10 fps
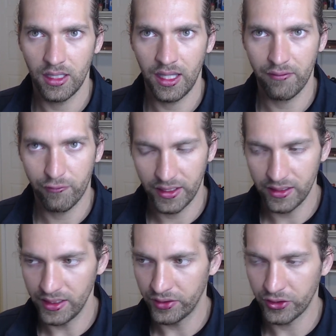
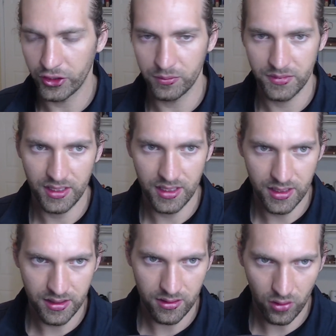friendly terms,
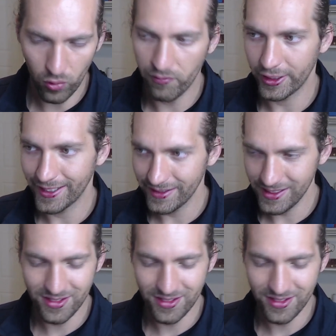is over, at least